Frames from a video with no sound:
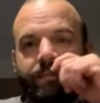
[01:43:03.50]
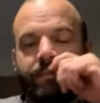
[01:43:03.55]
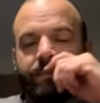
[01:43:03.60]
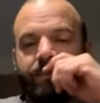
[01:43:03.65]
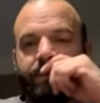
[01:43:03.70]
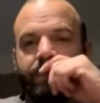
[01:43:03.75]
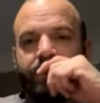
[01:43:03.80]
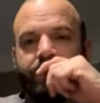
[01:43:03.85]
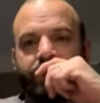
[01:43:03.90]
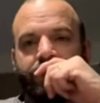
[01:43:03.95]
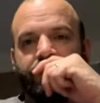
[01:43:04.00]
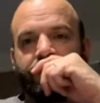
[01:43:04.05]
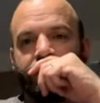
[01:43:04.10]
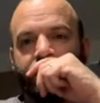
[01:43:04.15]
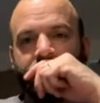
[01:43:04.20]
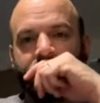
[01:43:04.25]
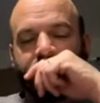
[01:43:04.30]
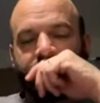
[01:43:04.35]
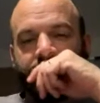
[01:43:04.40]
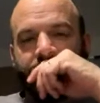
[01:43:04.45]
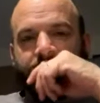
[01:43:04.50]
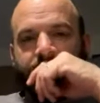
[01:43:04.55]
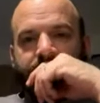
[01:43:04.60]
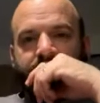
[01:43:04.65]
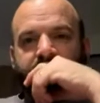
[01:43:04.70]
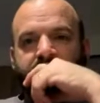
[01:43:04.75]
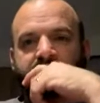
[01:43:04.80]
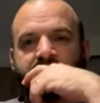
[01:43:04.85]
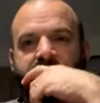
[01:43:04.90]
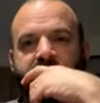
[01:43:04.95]
this was one where she was
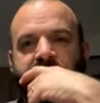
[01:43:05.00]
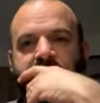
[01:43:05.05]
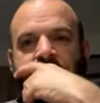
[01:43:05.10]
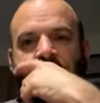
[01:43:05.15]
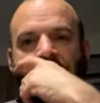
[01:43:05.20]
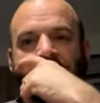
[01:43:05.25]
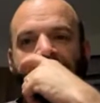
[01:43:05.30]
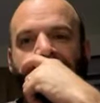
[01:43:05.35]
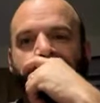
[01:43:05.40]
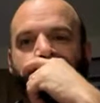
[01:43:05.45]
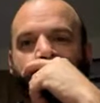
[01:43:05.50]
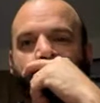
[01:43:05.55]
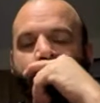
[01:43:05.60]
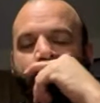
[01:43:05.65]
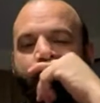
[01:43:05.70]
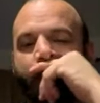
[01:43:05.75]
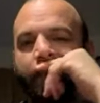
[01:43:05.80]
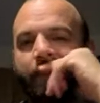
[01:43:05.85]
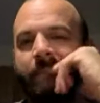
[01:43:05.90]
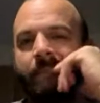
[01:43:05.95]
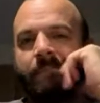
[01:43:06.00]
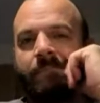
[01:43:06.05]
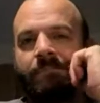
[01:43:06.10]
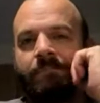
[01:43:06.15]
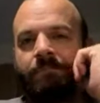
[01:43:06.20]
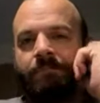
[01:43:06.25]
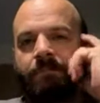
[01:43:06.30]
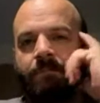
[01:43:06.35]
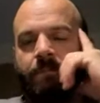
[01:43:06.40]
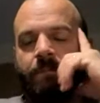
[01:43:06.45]
talking about somebody walking
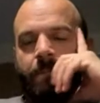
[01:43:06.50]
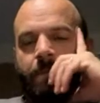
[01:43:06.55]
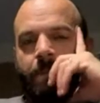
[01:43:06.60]
around